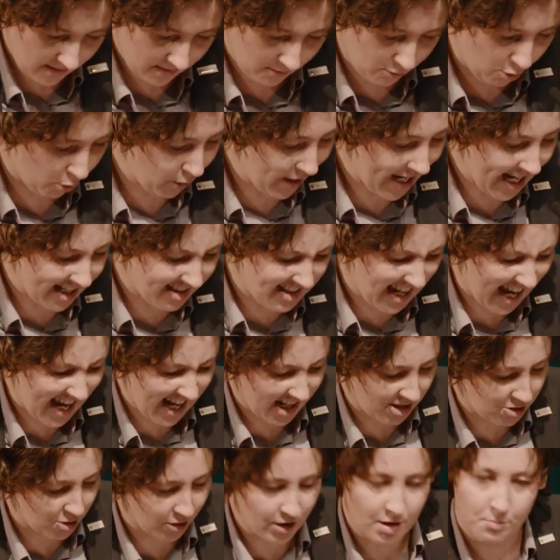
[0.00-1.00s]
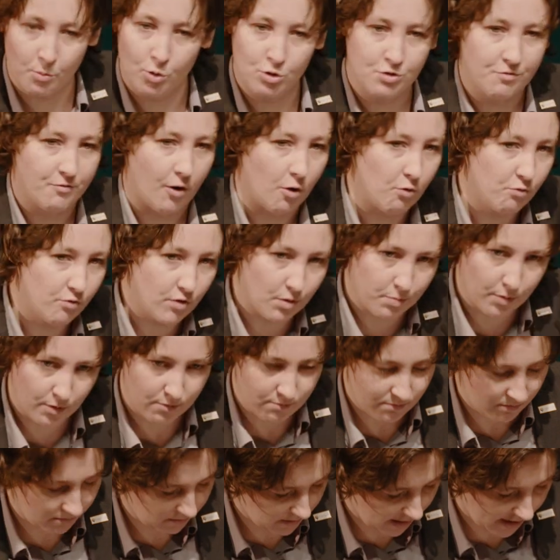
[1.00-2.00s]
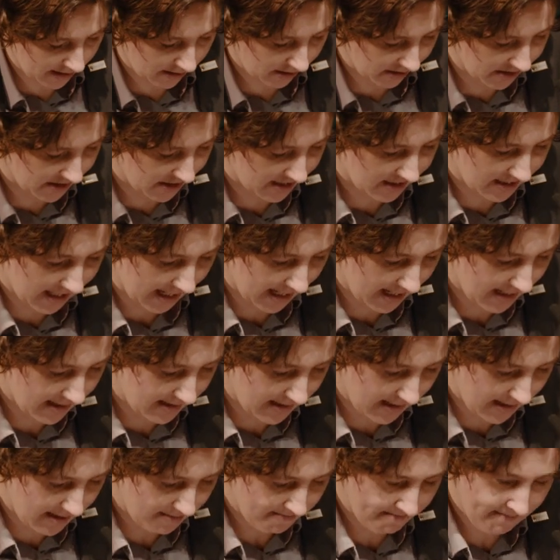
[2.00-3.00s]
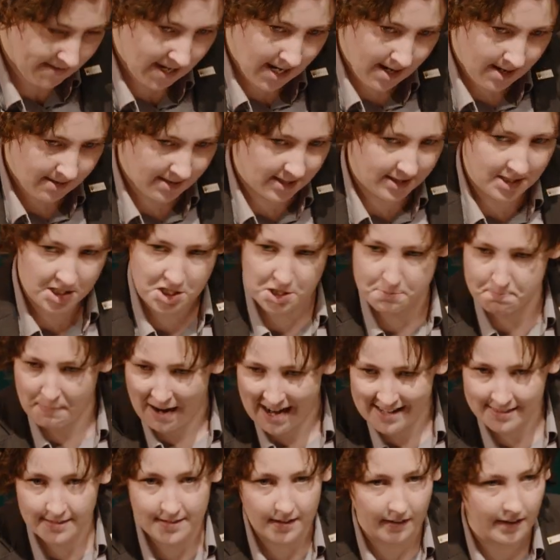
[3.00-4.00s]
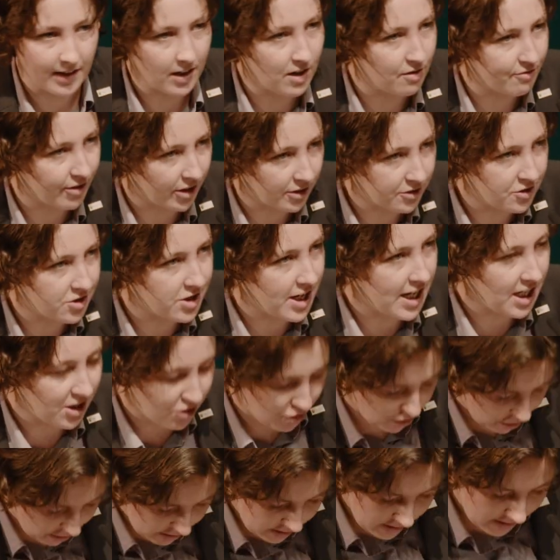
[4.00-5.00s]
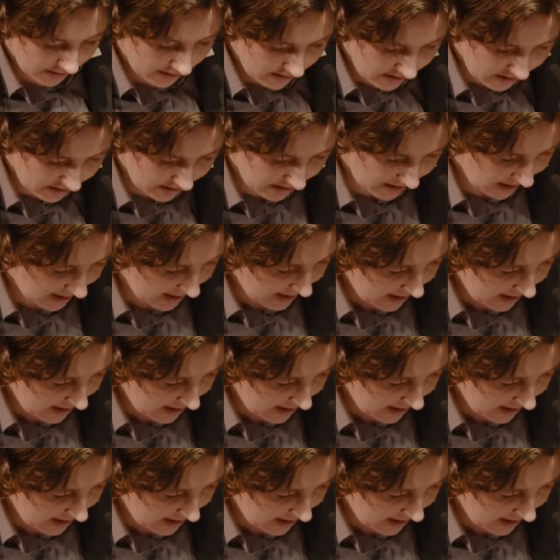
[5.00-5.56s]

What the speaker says: Tory attacks on the most vulnerable in our society, the dismantling of our trade unions,